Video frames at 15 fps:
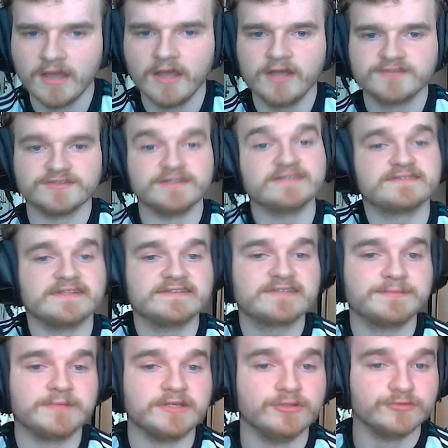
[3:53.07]
So this
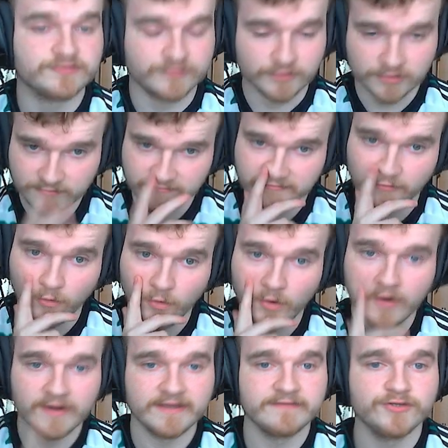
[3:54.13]
can be useful
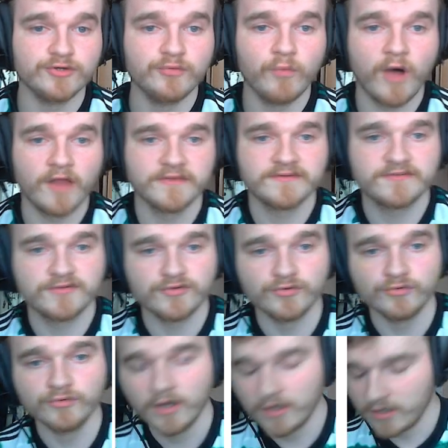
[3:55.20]
for if you want
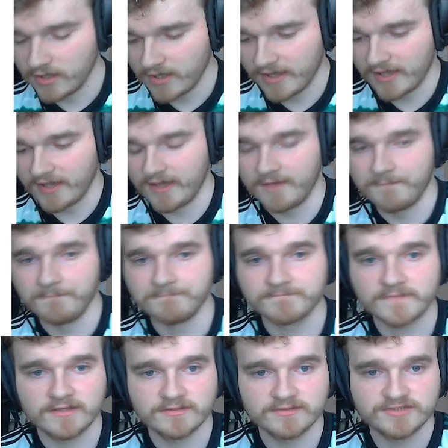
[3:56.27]
to
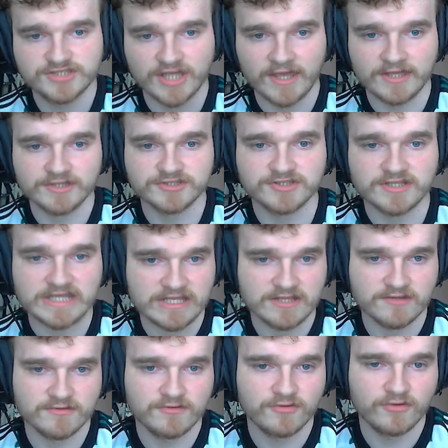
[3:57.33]
change
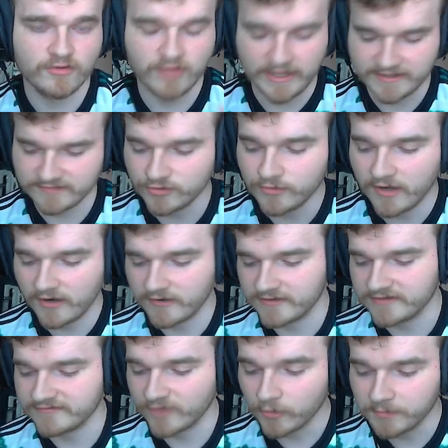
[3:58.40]
like if you
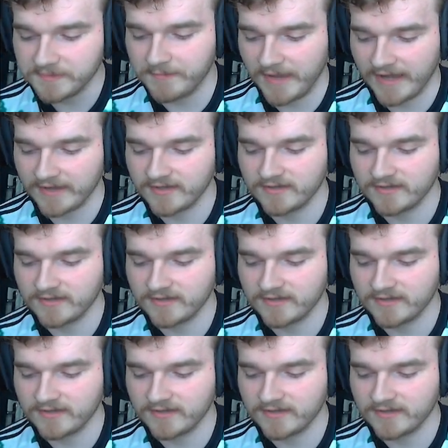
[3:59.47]
already have opened the pack,